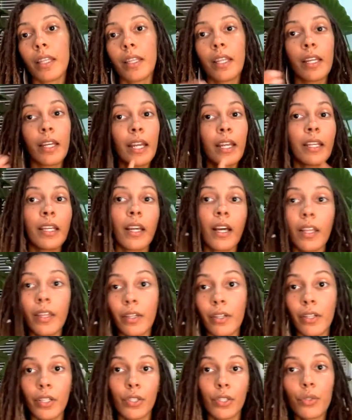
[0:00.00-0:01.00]
and then any
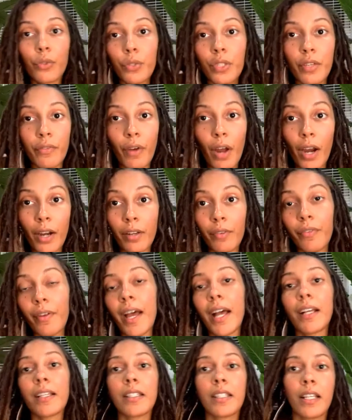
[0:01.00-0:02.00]
other exclusive
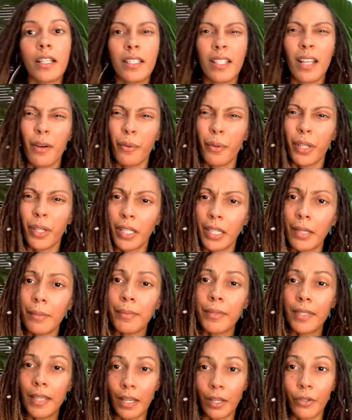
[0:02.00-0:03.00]
artifacts, things that I want to keep
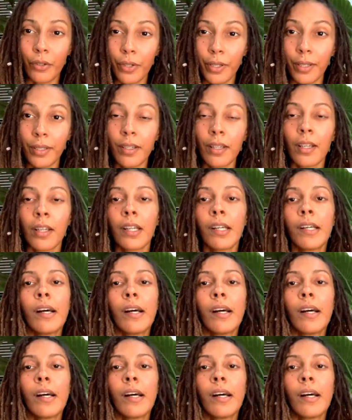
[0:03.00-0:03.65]
sacred,